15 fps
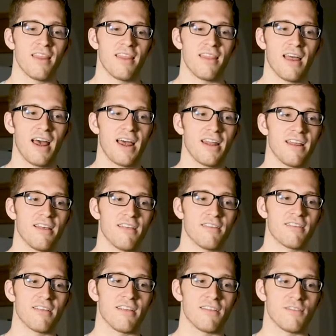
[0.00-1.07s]
that
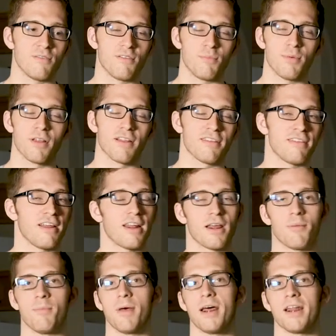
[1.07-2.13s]
is
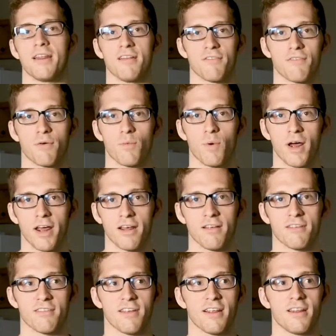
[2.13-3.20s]
debilitating in many different
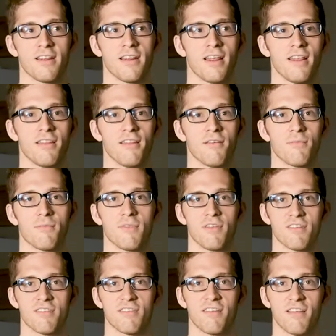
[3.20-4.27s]
ways. And
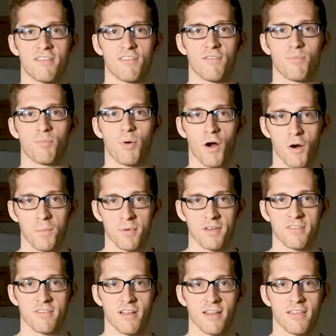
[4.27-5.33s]
the sense of
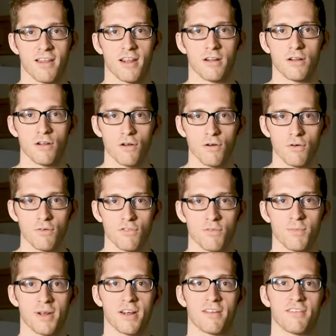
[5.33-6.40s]
purpose that they
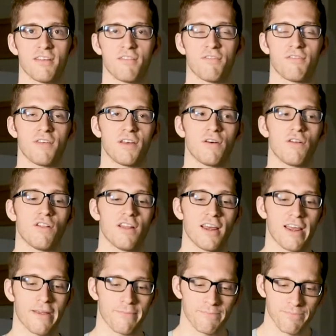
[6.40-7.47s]
lose because they feel
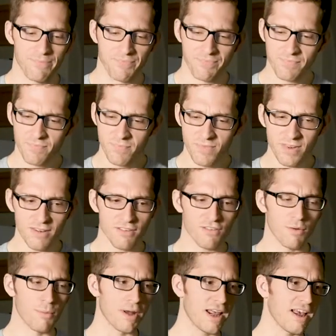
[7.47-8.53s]
like
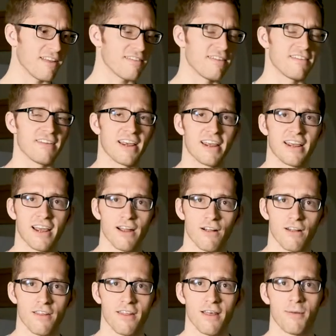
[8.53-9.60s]
somebody has to take
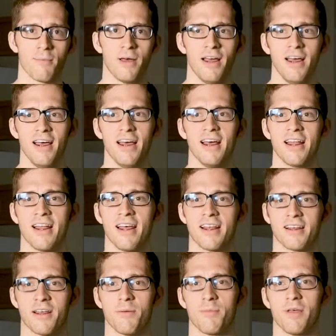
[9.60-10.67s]
care of them,
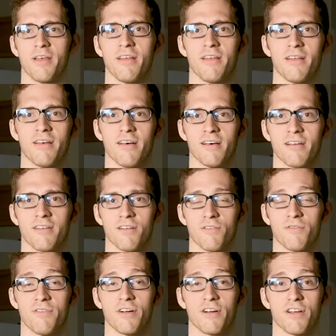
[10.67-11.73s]
it can be a
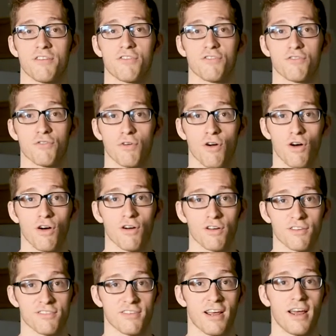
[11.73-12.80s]
very
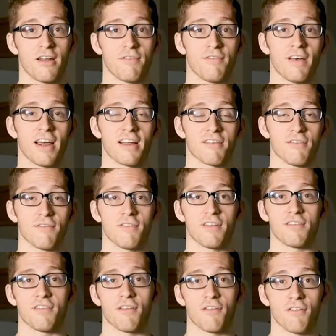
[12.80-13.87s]
strong side effect of
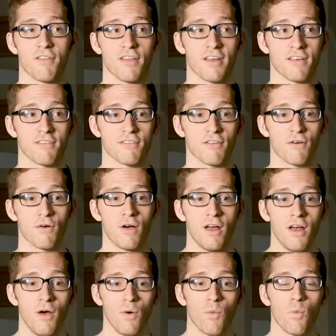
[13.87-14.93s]
these other things. So
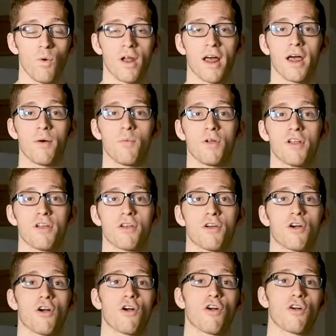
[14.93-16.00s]
what I would
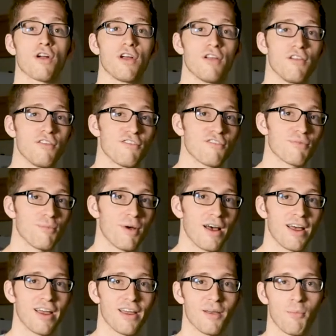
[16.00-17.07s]
encourage
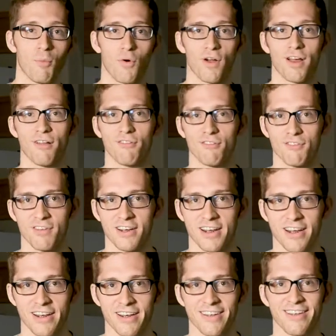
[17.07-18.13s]
my more
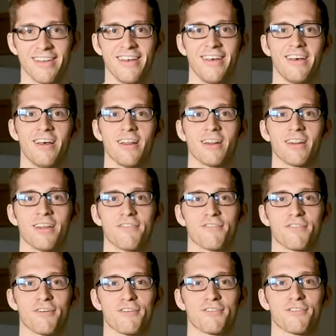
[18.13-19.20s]
elderly
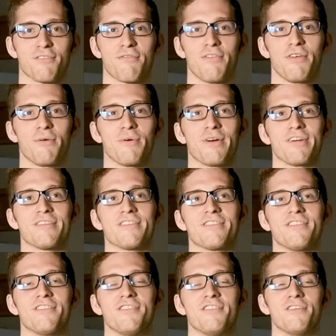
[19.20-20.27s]
lifters or viewers
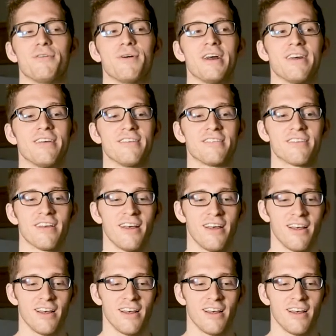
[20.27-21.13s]
to do is